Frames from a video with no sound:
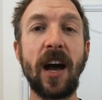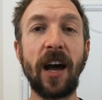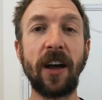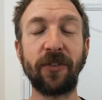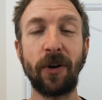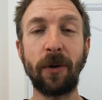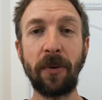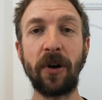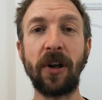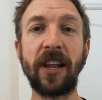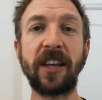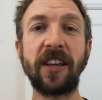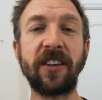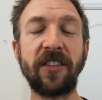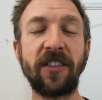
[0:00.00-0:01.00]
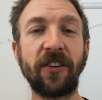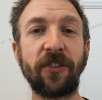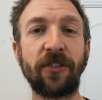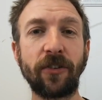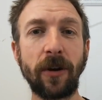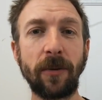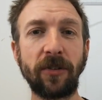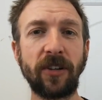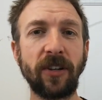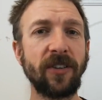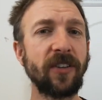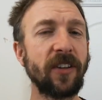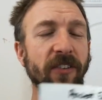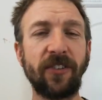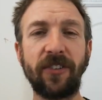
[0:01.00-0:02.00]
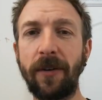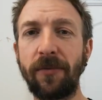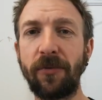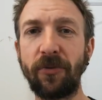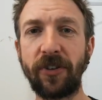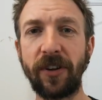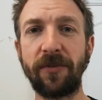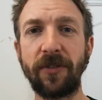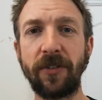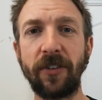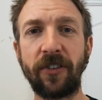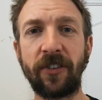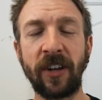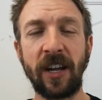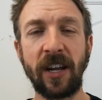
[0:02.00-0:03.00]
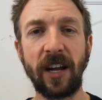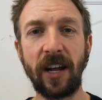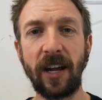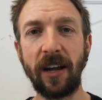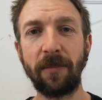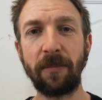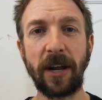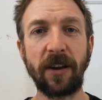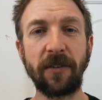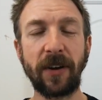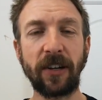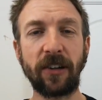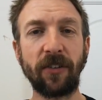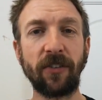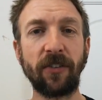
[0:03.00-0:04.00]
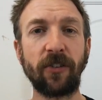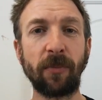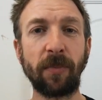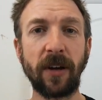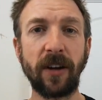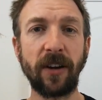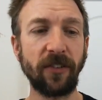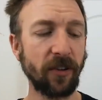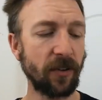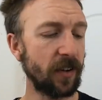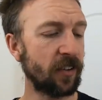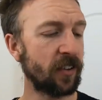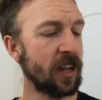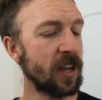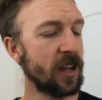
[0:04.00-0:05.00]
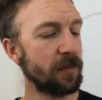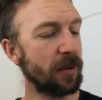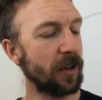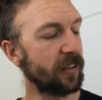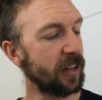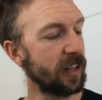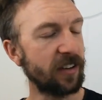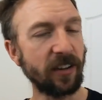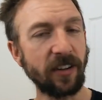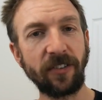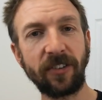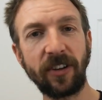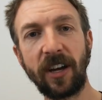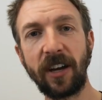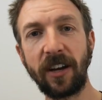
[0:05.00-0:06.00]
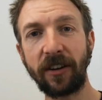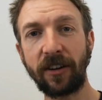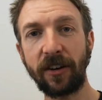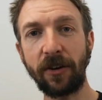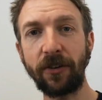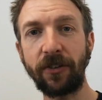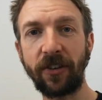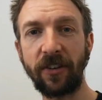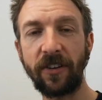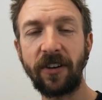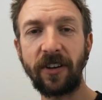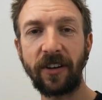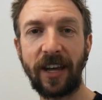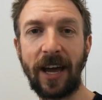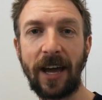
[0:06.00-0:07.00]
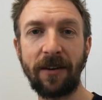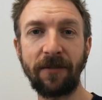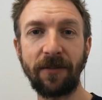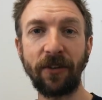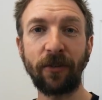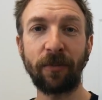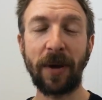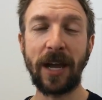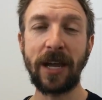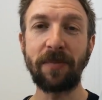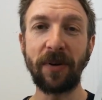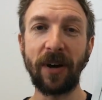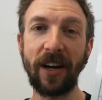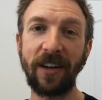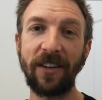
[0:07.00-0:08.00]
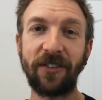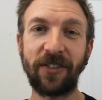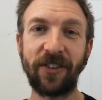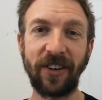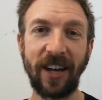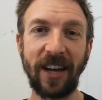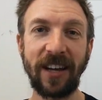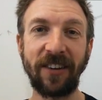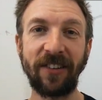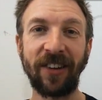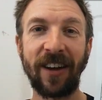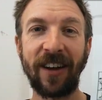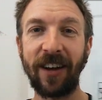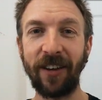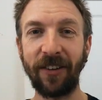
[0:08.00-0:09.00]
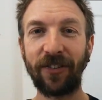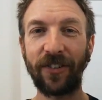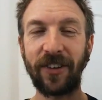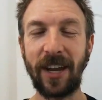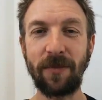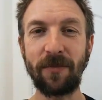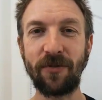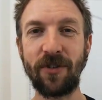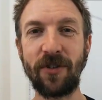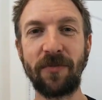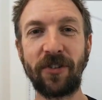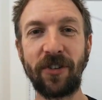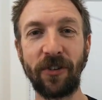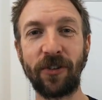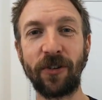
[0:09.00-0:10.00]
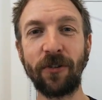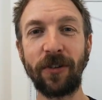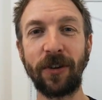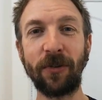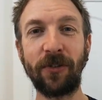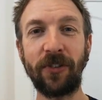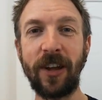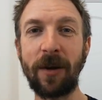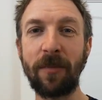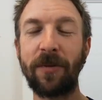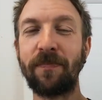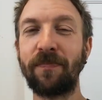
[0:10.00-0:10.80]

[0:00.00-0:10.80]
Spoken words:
So I'll put a link in the description. There's several different manufacturers and suppliers of it, but it is cotton canvas paper is today's escape room tutorial tip.